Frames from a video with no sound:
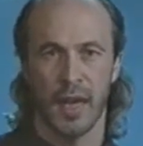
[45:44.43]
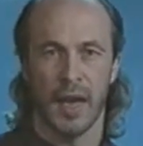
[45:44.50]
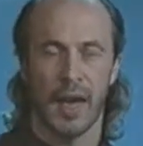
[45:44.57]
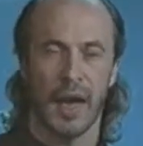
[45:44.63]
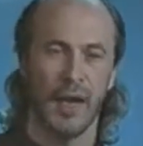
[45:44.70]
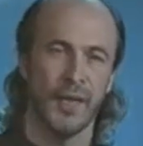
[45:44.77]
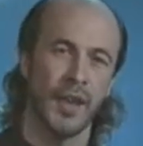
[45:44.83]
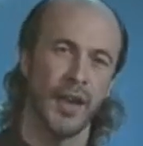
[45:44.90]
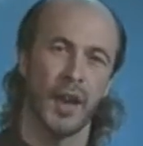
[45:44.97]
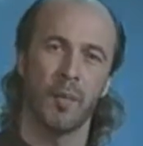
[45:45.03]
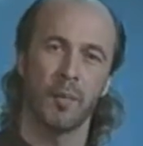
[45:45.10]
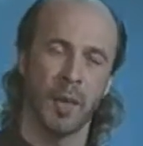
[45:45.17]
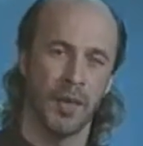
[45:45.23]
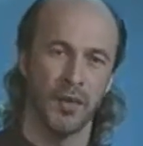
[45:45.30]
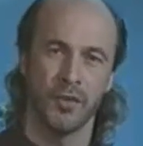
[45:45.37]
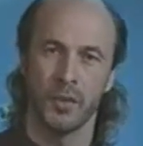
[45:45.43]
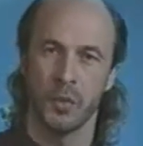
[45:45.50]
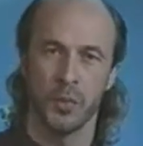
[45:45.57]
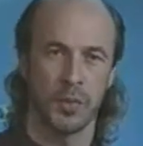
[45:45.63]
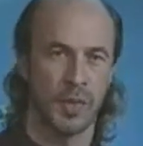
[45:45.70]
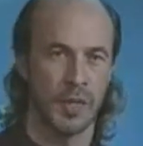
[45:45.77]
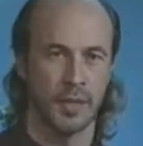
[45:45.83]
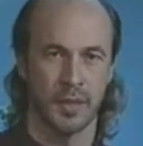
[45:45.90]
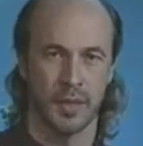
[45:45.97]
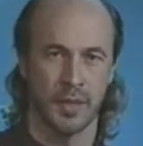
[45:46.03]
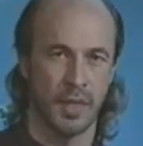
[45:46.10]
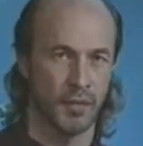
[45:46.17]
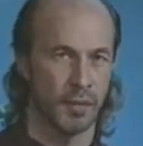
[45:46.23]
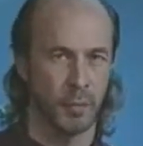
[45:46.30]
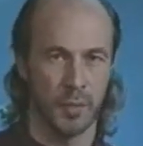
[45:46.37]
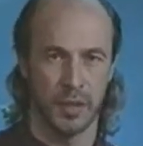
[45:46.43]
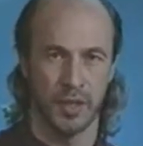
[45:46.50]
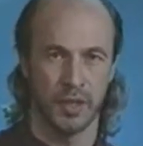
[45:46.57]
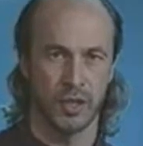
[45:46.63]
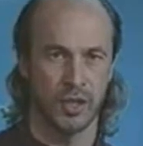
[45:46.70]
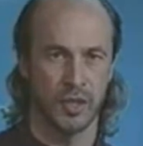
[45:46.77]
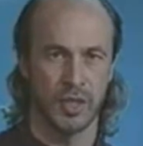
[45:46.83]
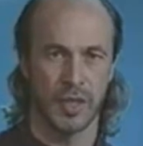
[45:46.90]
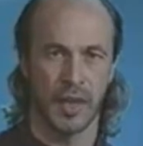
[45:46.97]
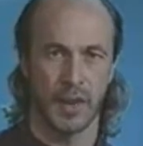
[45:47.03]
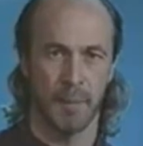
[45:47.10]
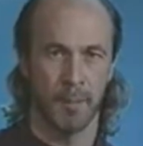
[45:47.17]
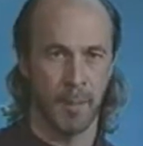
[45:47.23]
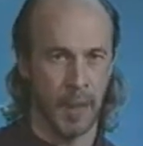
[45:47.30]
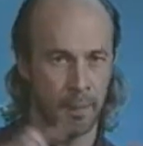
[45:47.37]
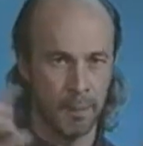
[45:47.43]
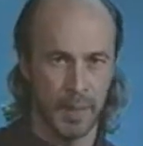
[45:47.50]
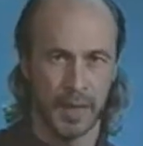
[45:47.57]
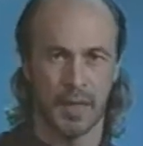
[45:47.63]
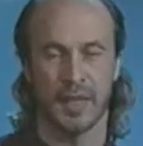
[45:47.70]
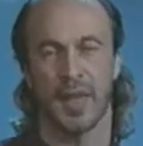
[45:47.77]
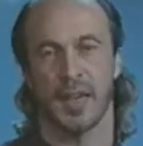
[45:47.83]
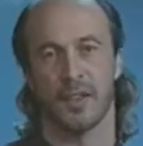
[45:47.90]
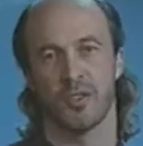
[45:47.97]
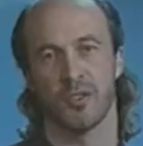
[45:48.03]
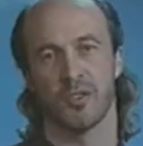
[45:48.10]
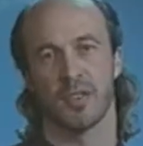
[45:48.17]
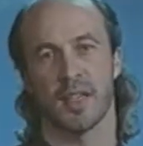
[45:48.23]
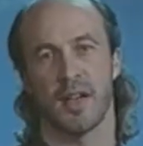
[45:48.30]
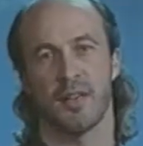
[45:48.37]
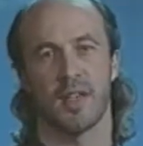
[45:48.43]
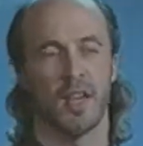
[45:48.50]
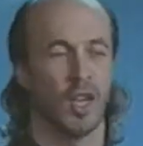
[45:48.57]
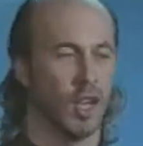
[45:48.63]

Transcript: and then I'll play the 2 things in different positions to get a bigger textural sound.